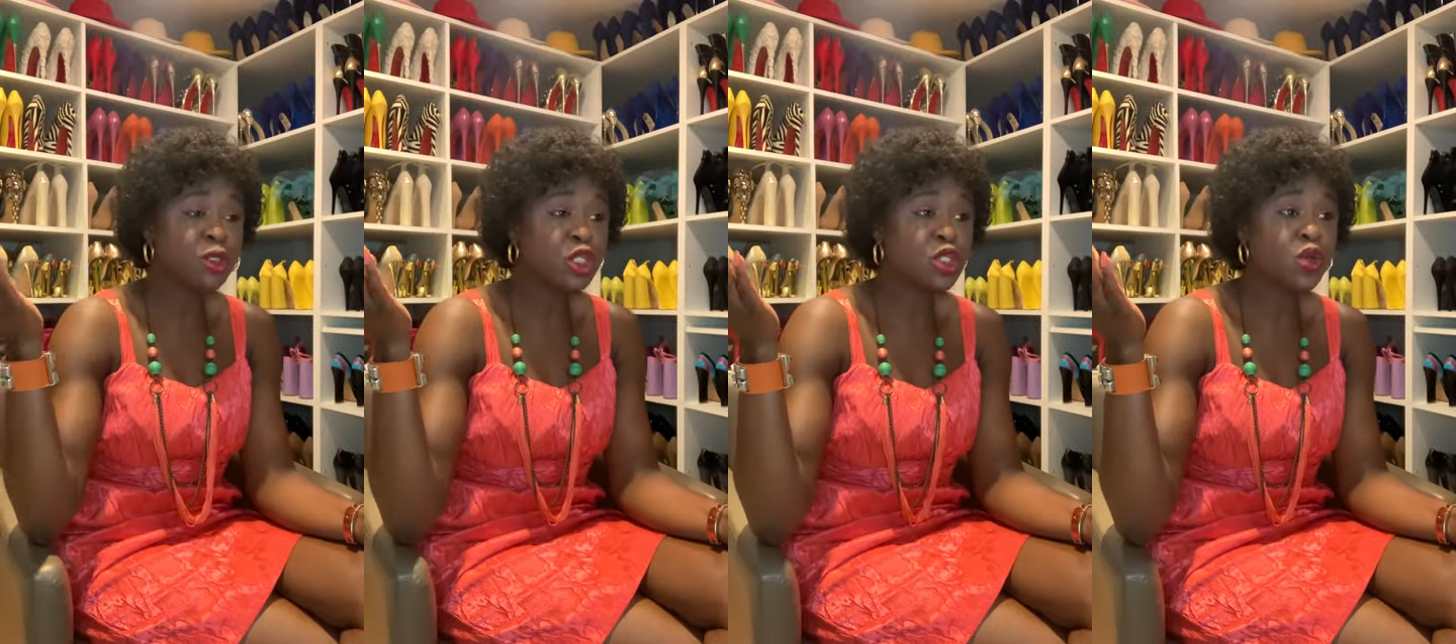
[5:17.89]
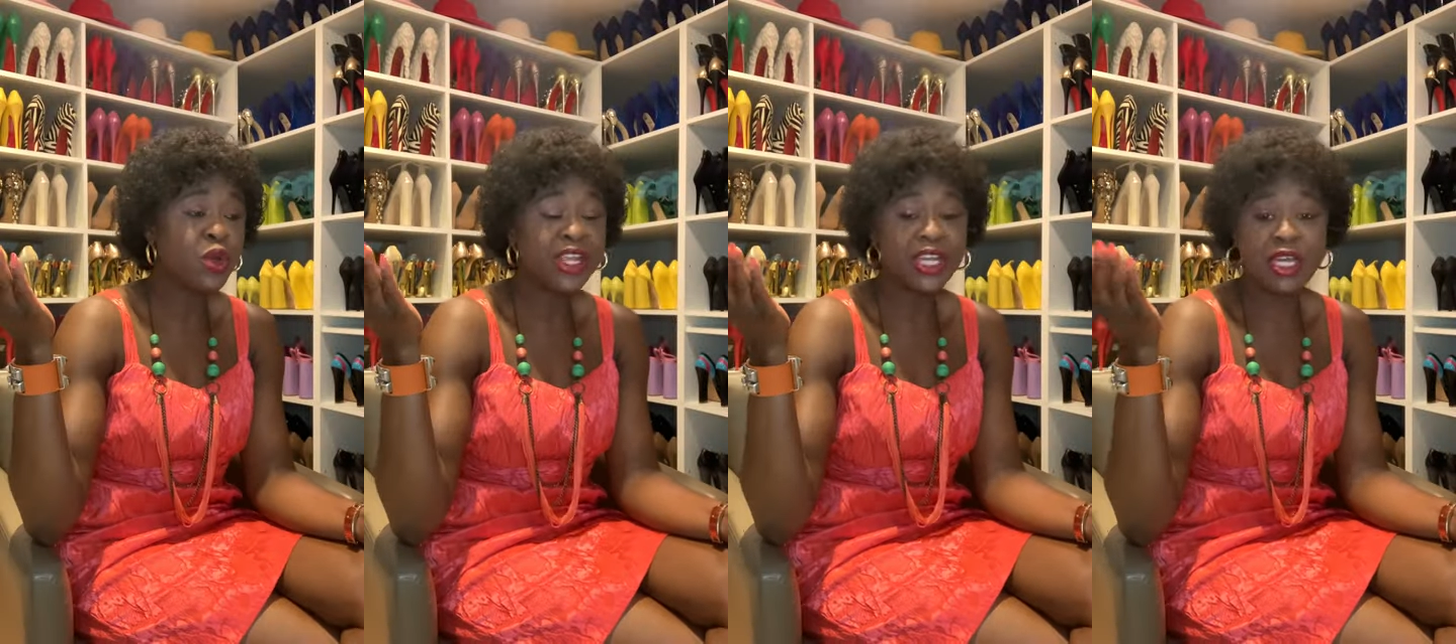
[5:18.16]

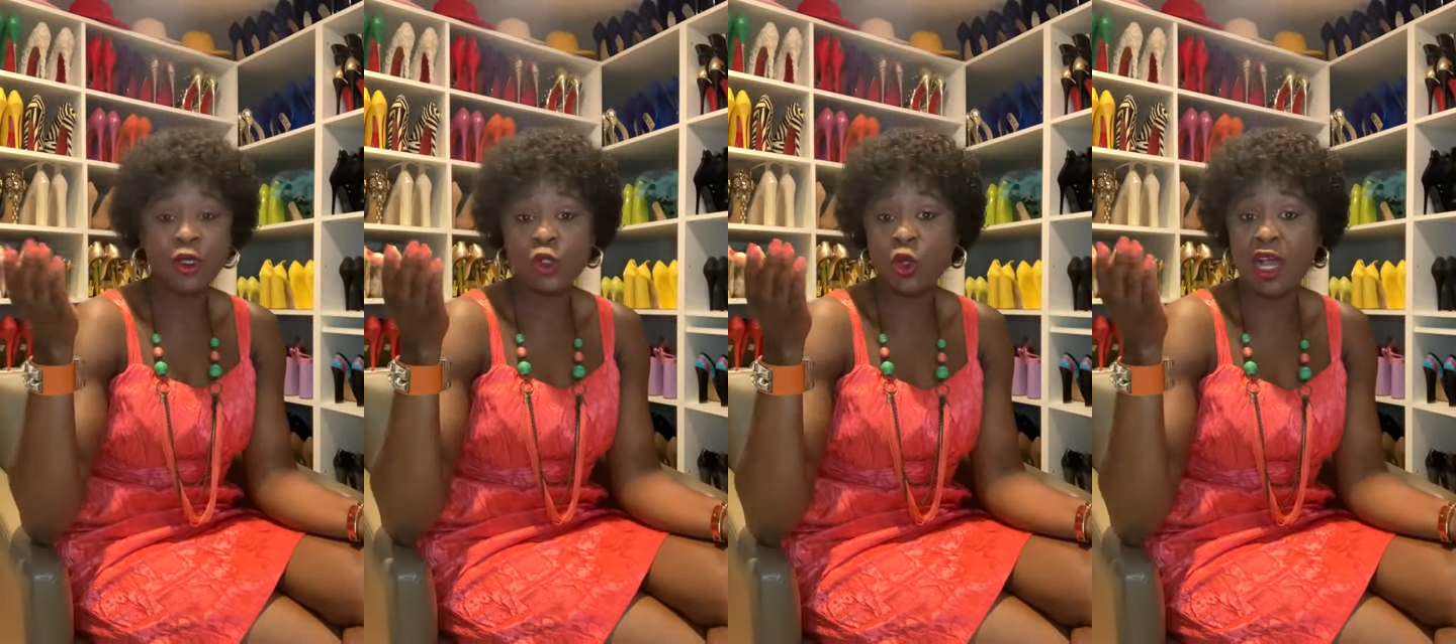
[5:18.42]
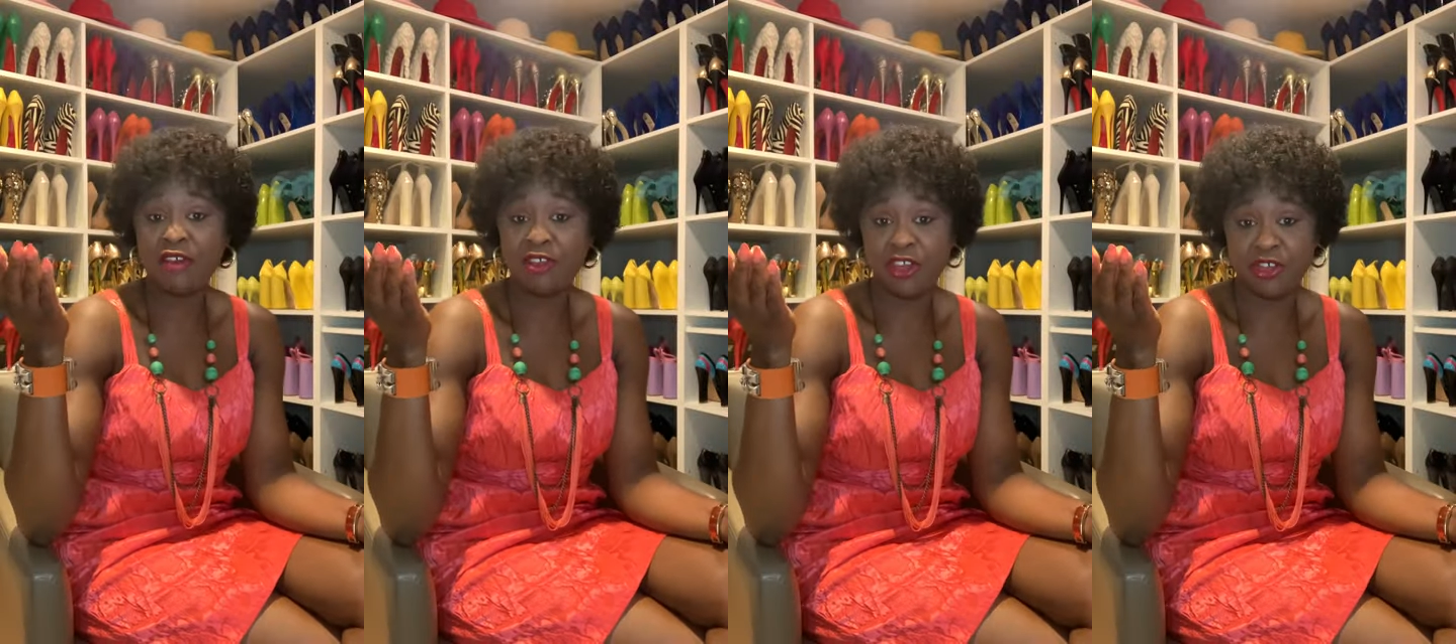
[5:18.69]
just going out
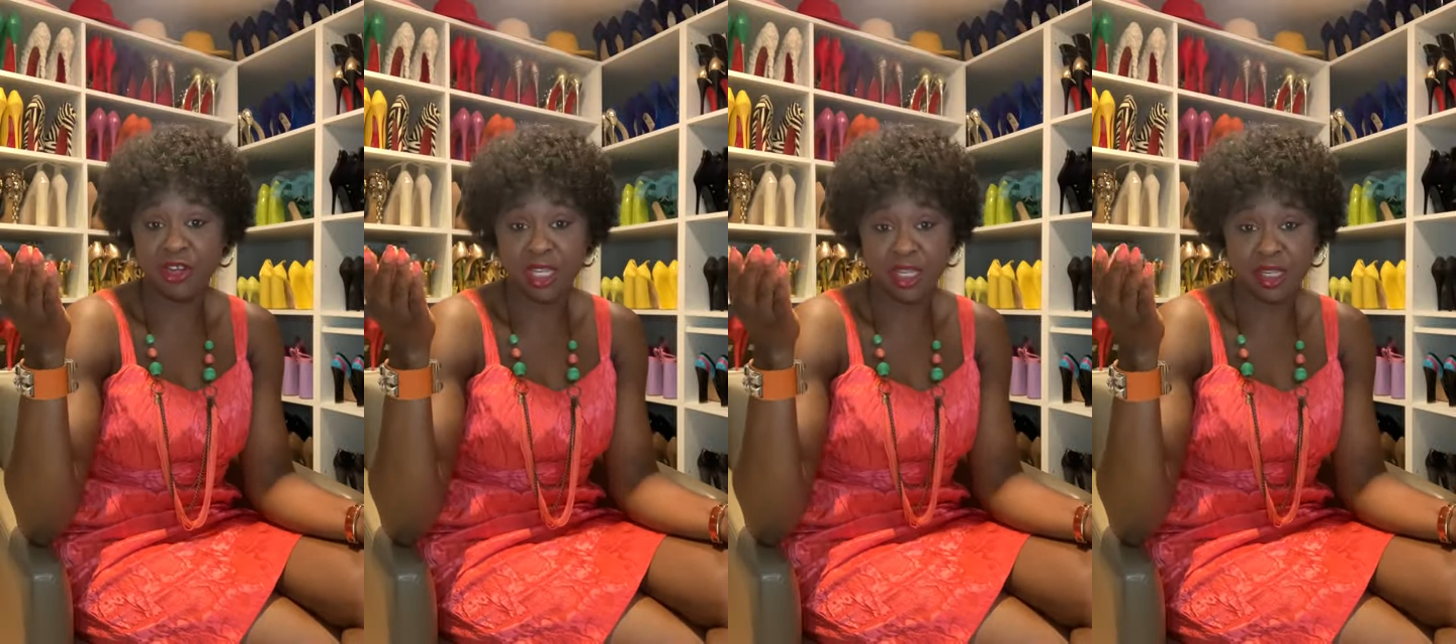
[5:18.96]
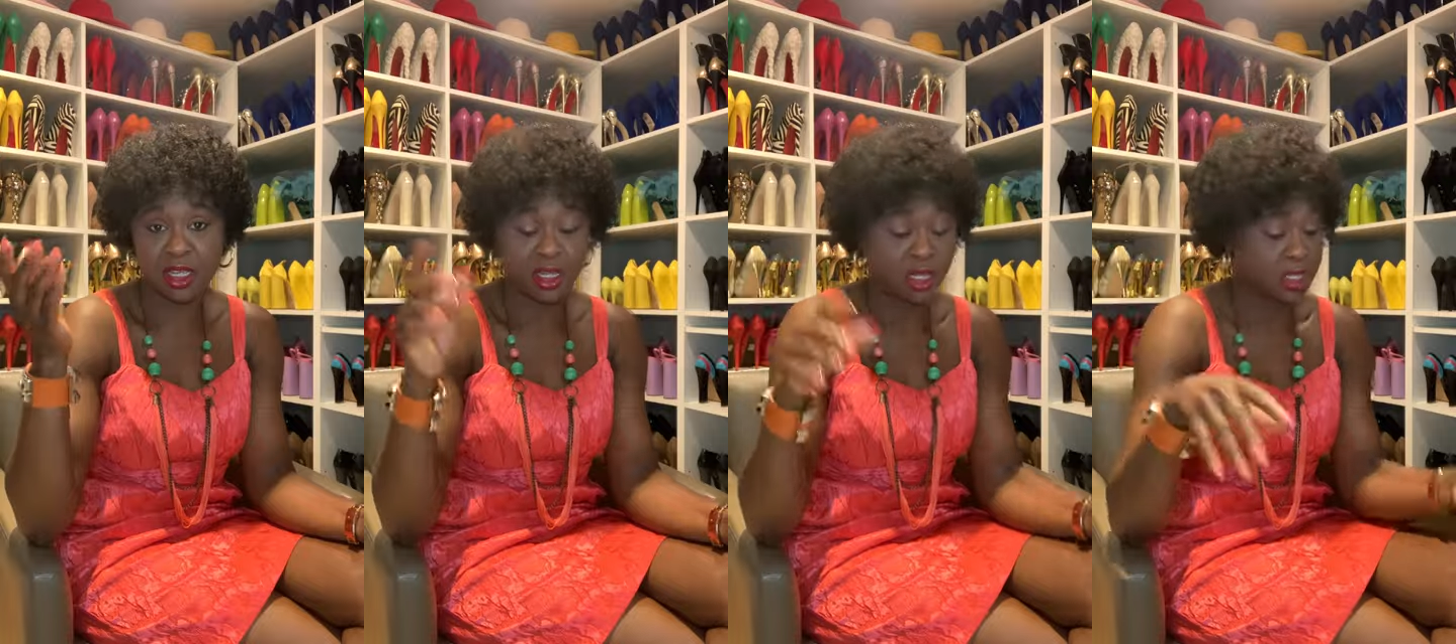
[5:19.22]
to have a
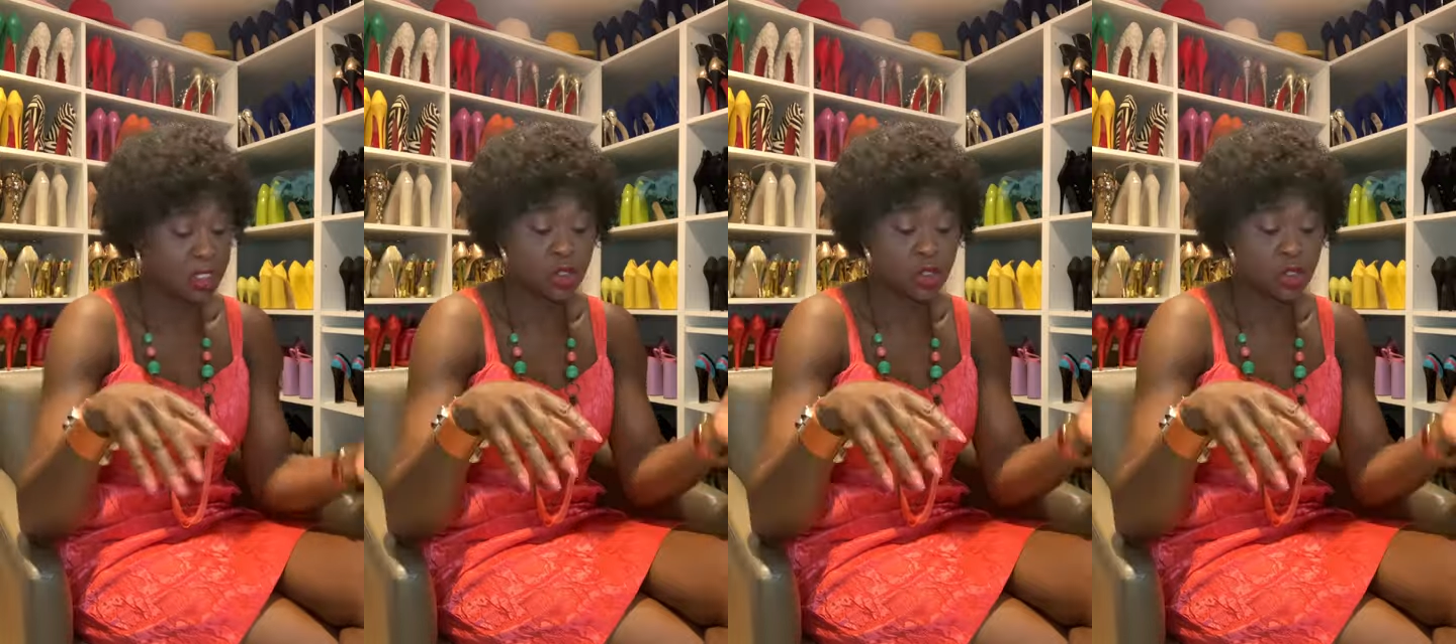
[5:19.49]
drink.